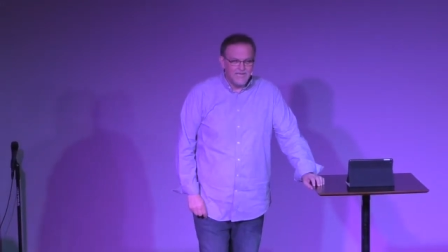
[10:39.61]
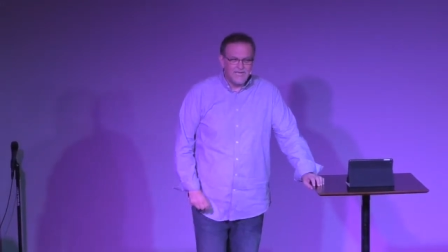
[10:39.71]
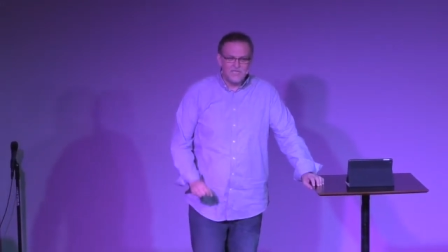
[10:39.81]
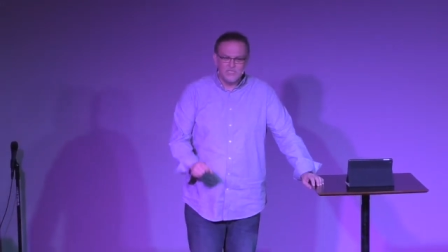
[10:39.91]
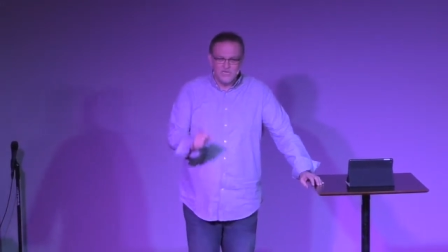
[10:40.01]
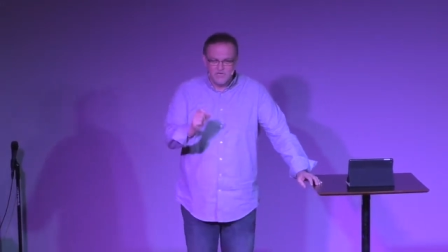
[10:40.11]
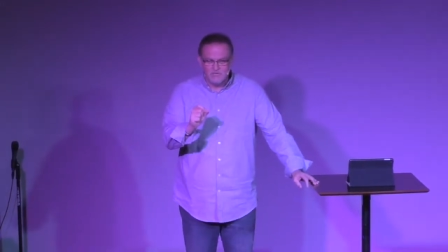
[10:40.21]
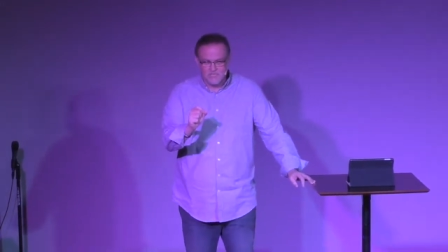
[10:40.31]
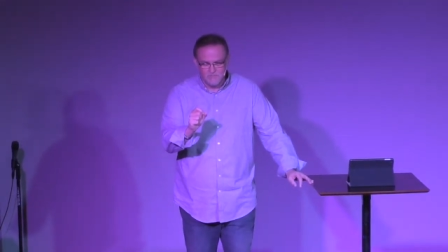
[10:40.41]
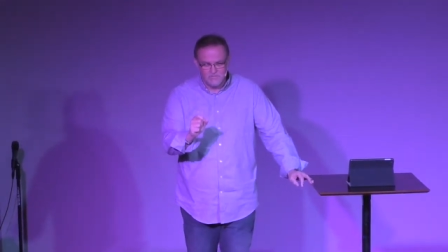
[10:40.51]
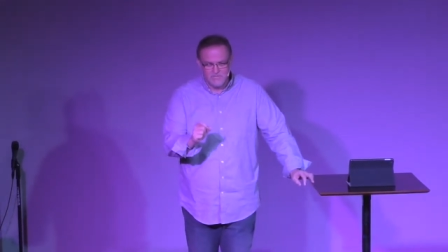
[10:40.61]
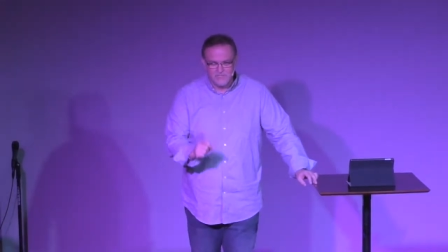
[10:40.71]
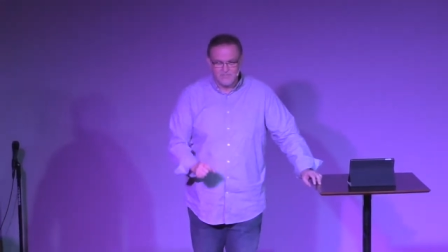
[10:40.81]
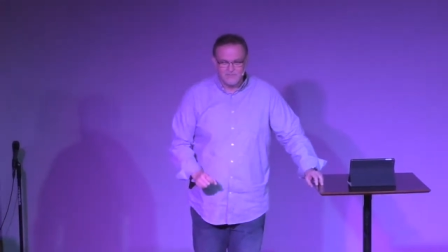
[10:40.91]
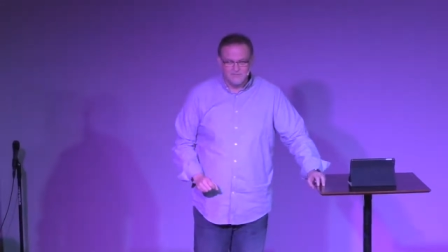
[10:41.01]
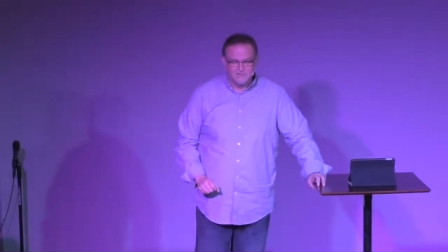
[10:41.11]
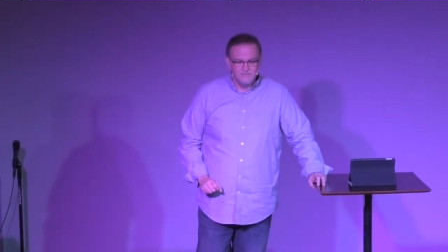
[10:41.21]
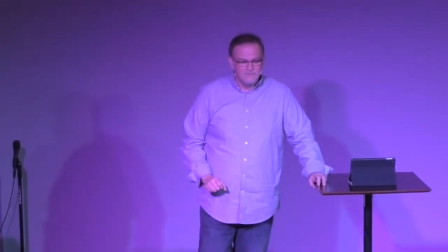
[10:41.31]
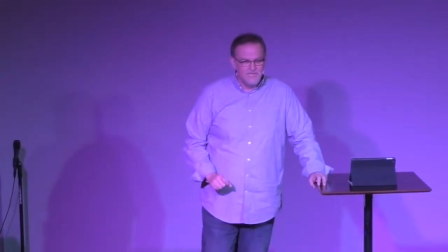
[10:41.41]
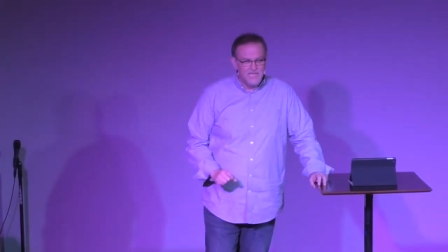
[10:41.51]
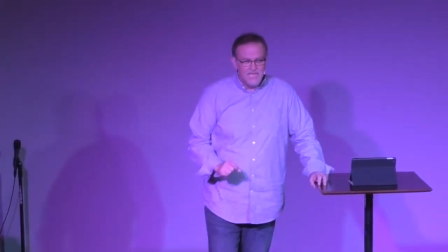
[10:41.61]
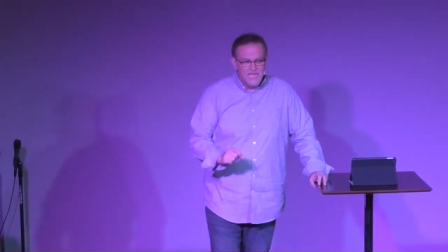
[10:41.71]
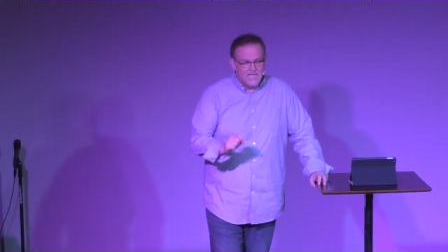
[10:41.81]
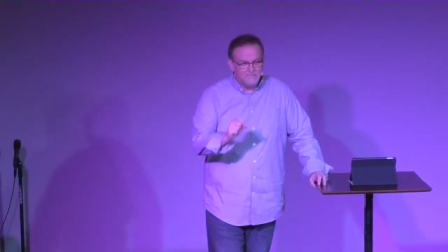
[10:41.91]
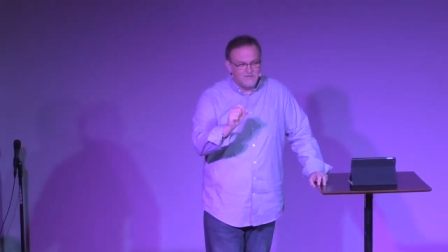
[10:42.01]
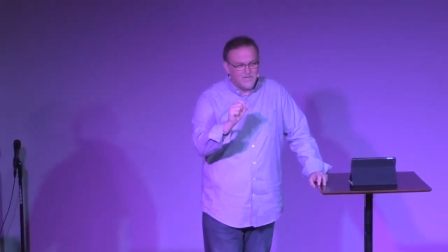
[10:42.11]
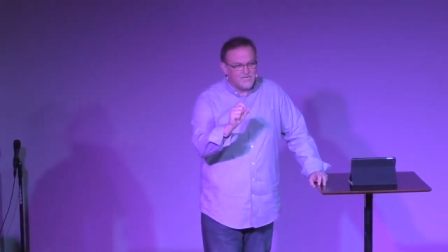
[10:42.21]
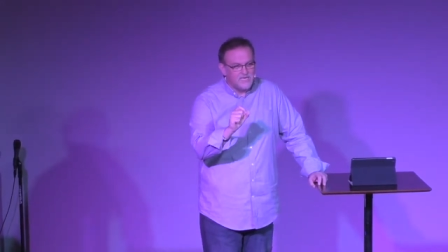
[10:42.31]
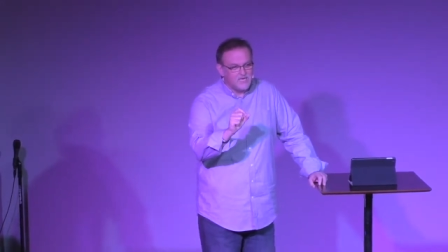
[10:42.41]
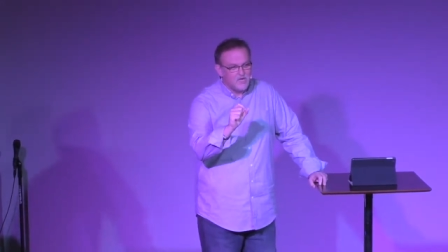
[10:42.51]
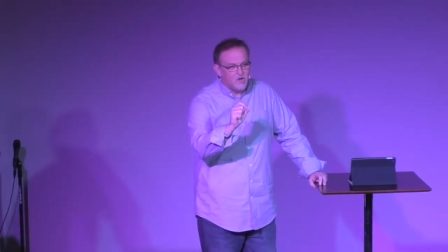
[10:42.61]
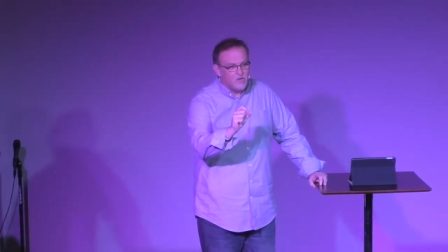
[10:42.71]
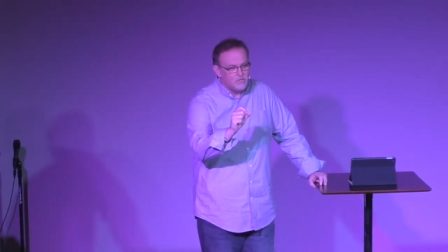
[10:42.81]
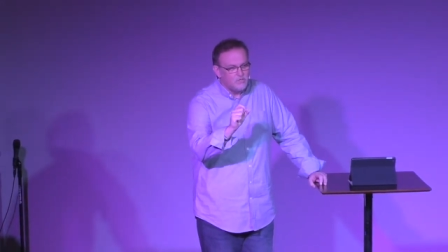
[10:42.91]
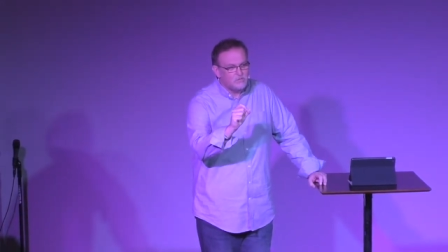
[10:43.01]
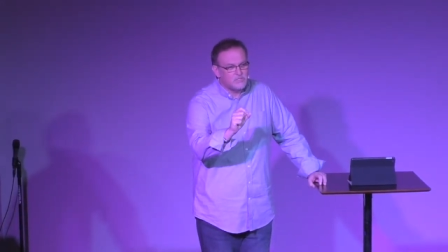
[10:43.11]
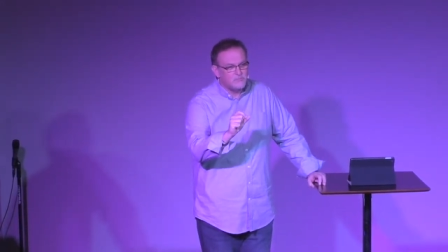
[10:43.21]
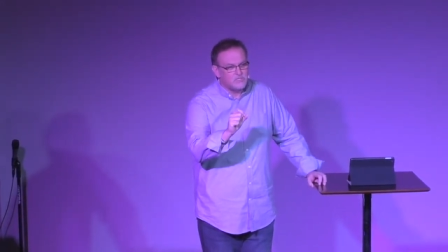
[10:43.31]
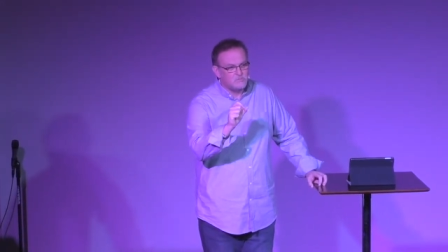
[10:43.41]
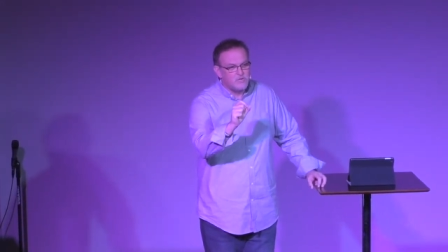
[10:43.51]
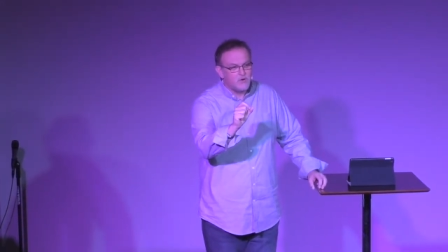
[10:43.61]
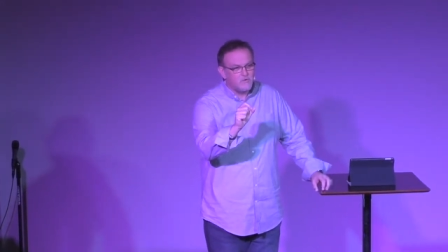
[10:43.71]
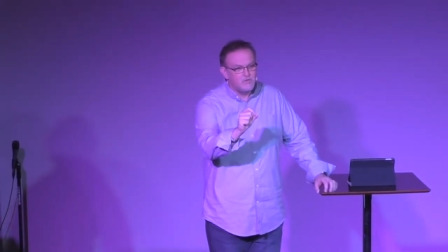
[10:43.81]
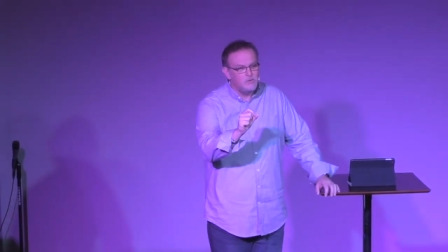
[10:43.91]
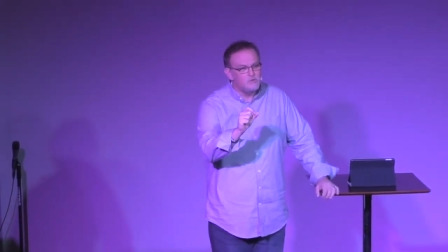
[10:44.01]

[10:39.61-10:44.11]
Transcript: I need you to hear something. If God doesn't call you to do something that's bigger than